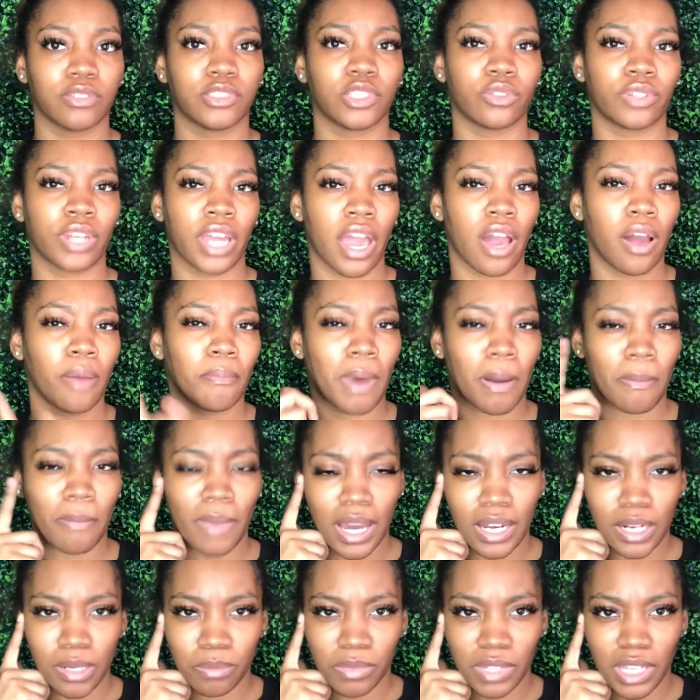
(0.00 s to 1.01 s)
So now in my
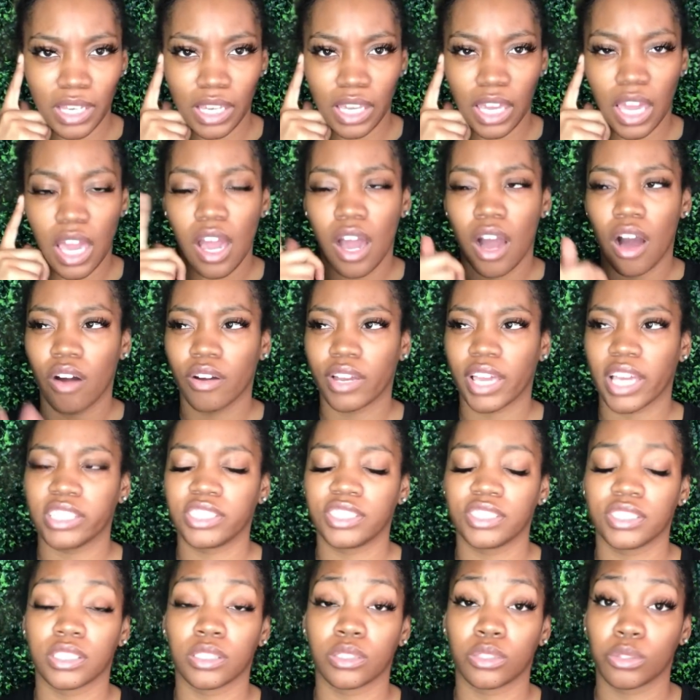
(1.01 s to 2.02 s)
mind, I'm thinking, okay,
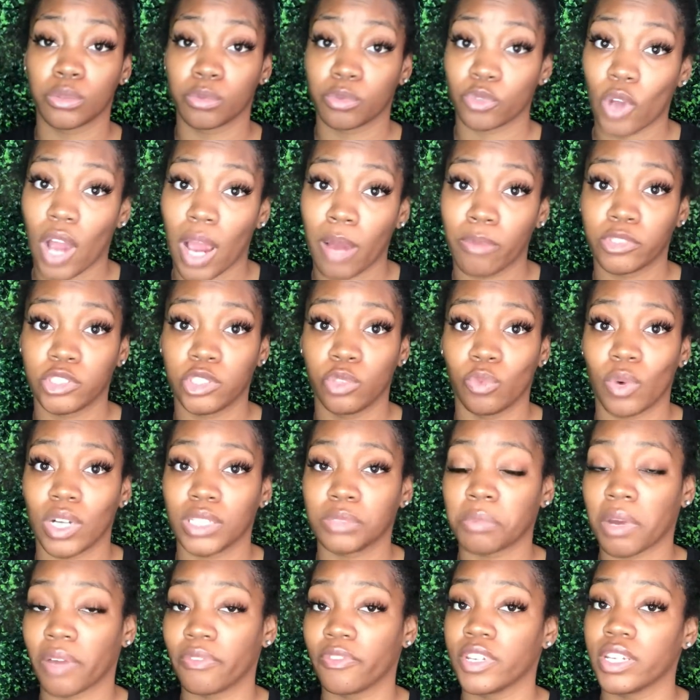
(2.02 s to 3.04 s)
she's a subscriber, she watched
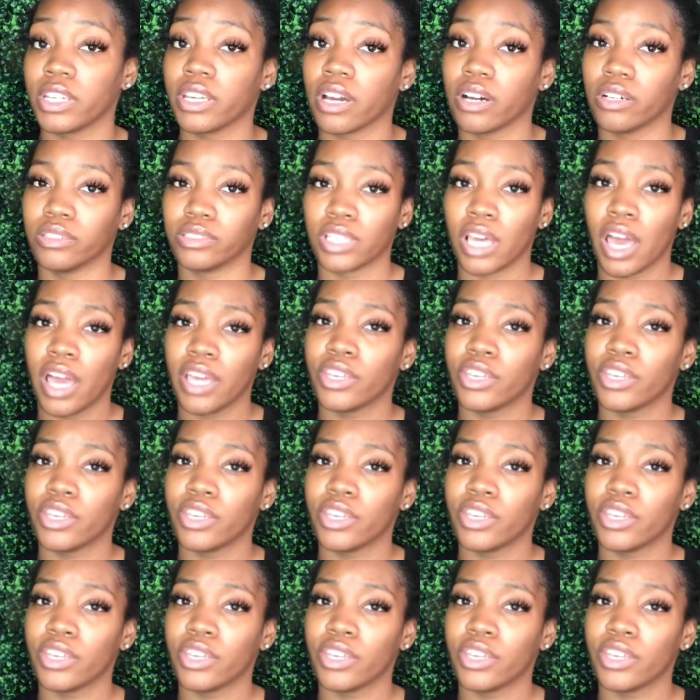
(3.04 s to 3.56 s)
my videos.